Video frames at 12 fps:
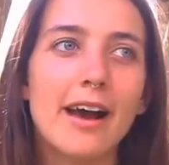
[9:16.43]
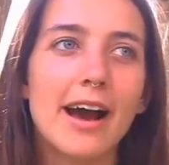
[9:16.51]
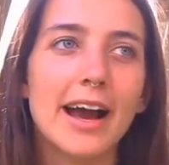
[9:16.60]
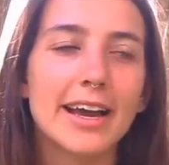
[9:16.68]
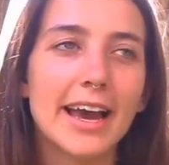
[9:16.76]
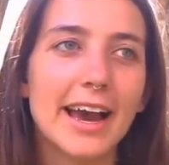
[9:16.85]

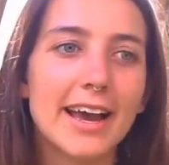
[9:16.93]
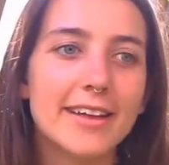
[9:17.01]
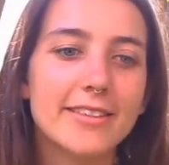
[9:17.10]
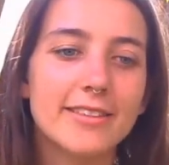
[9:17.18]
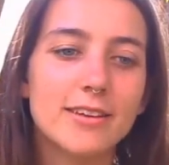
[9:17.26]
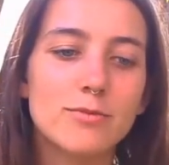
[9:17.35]
I
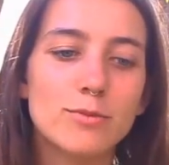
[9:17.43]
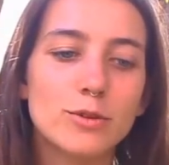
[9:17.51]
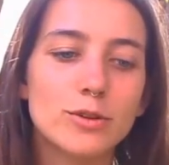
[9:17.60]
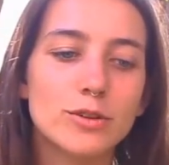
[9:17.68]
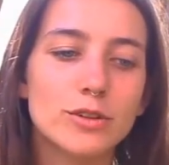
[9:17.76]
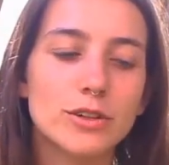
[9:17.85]
had the
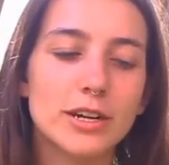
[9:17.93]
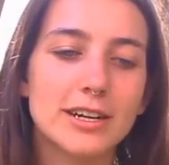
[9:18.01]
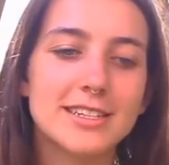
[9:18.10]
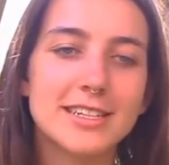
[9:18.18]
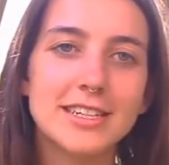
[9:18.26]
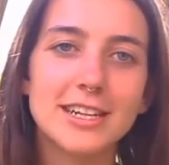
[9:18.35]
more
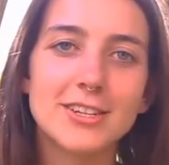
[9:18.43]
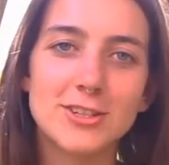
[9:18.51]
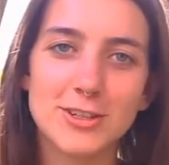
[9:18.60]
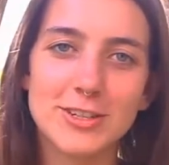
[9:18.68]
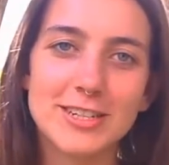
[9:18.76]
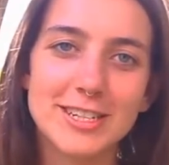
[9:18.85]
acidic
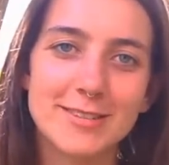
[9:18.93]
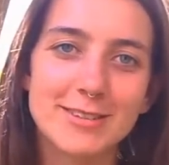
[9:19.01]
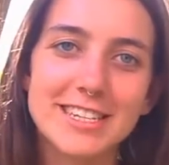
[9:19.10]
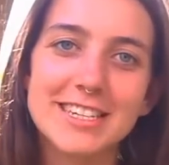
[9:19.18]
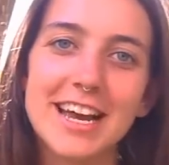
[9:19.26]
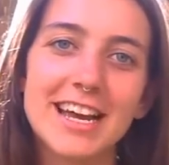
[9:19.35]
juices,
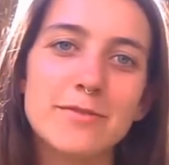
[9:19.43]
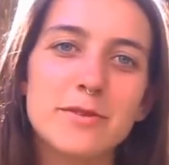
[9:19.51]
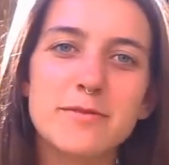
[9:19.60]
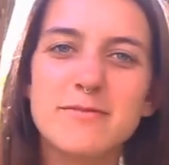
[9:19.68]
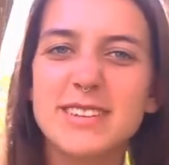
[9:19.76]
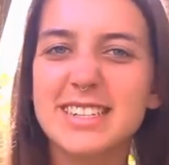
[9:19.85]
because I had
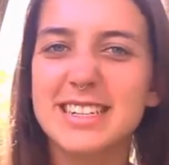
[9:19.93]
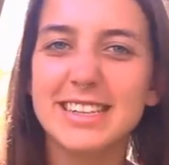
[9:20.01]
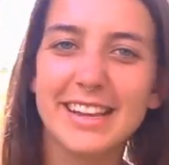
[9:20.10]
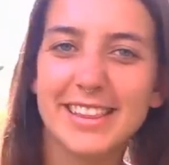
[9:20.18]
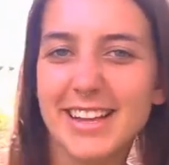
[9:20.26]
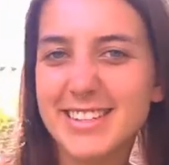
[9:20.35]
been missing
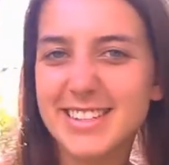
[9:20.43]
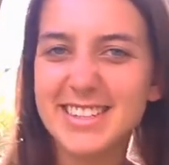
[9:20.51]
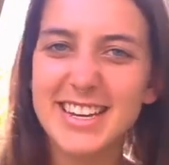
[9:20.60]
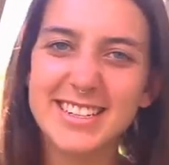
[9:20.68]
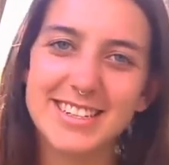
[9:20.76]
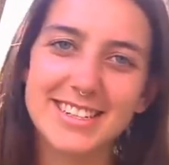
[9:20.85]
like that
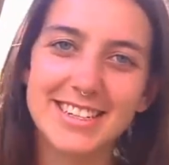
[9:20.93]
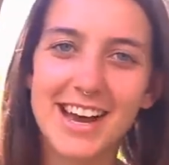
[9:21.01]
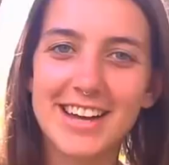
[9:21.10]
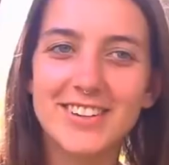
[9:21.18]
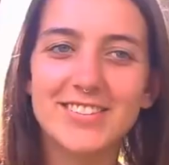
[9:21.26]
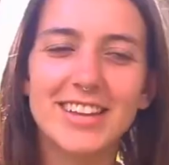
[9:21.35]
zesty
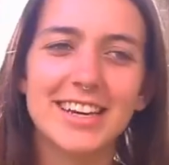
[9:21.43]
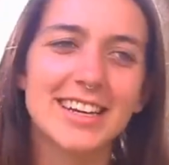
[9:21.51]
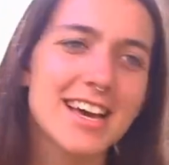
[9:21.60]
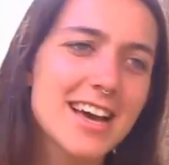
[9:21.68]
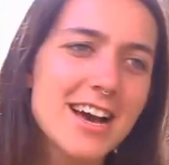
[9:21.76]
kind of like